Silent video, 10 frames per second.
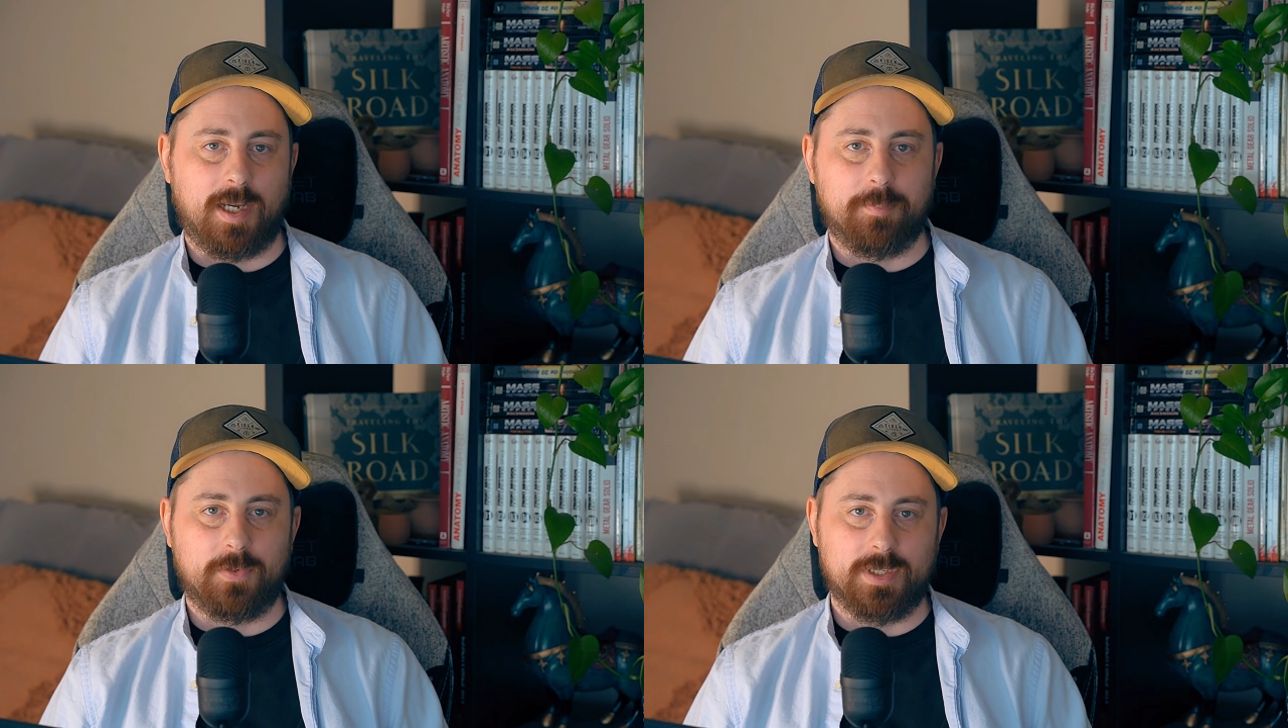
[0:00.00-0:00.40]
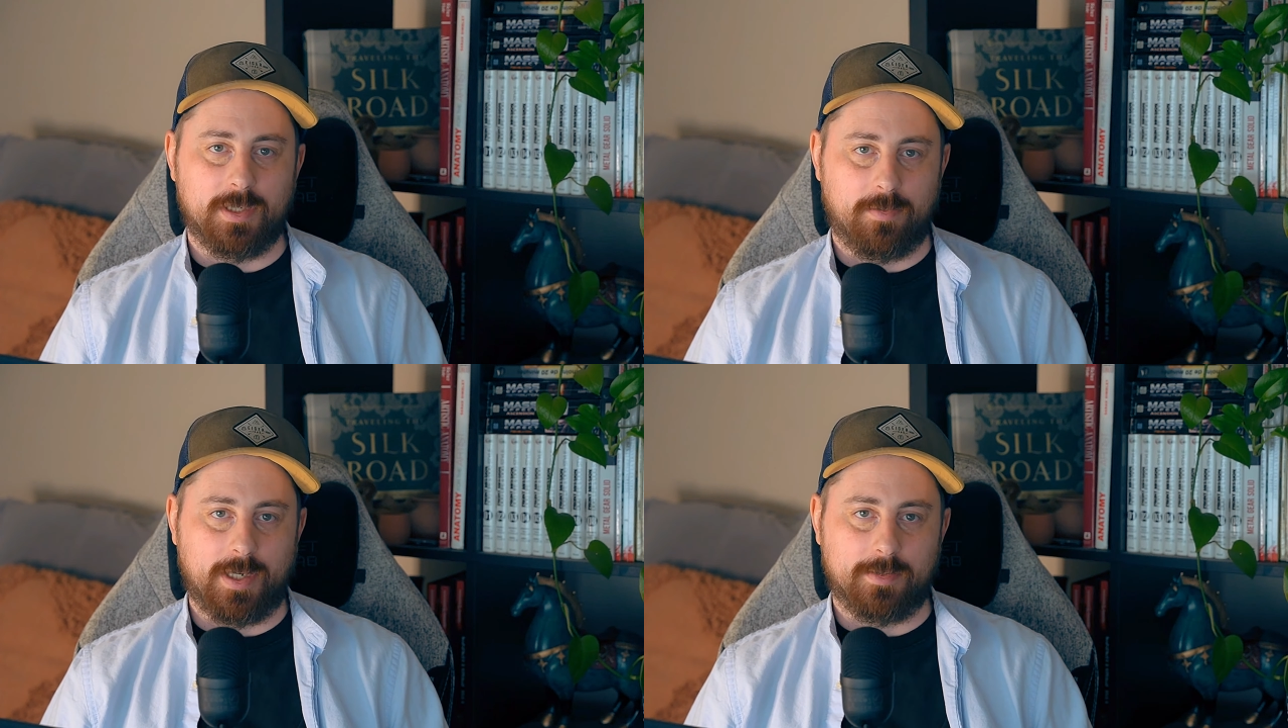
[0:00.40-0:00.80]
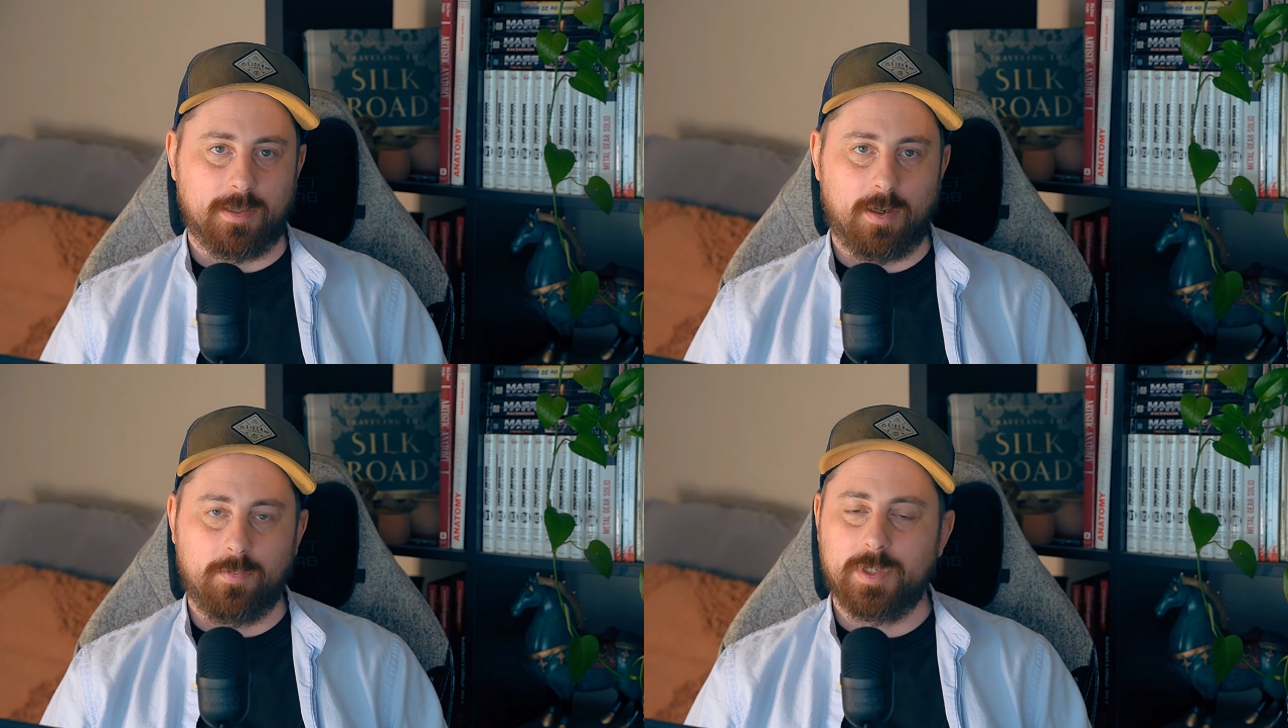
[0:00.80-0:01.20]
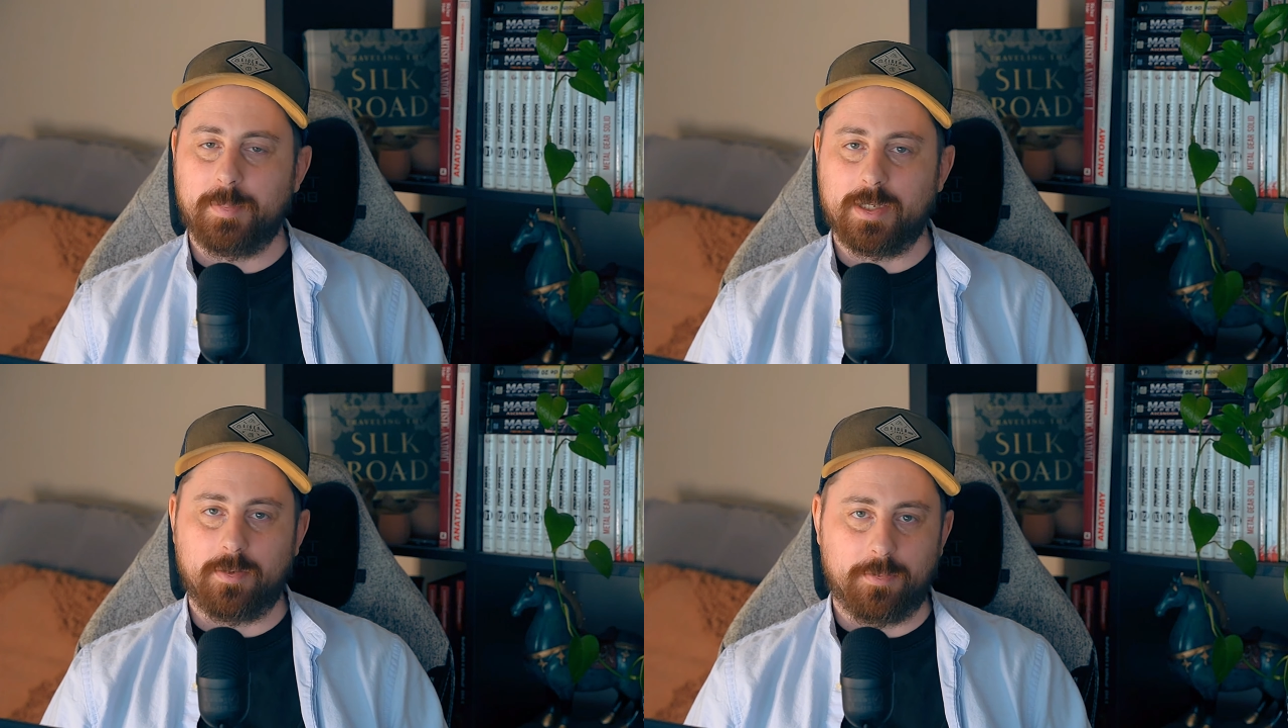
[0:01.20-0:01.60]
I'm creating right now will
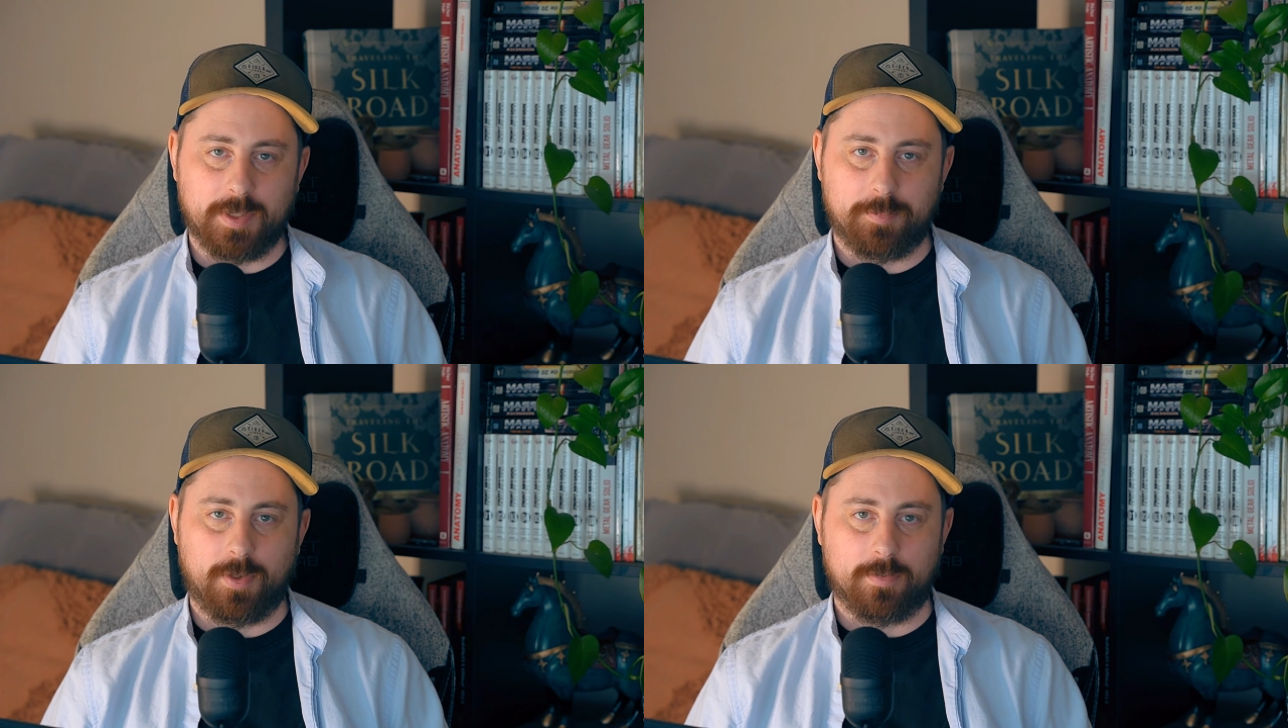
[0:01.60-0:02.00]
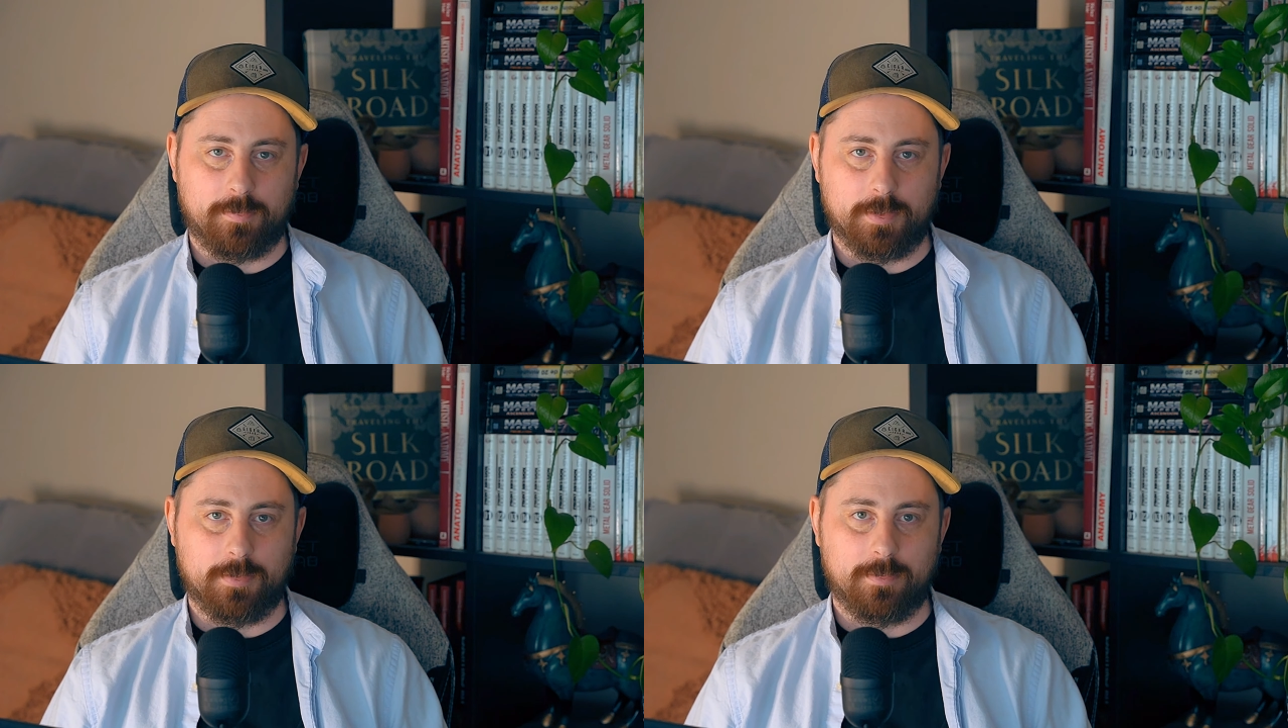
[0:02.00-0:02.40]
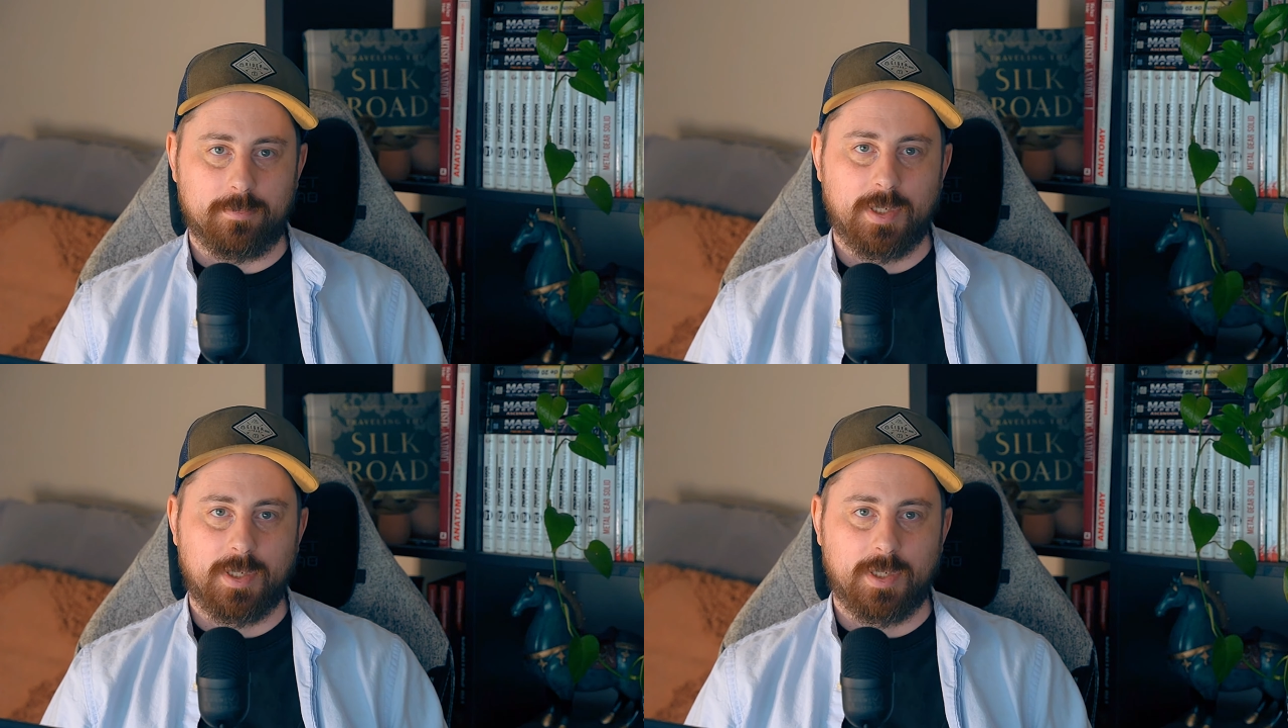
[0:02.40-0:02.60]
make a great portfolio.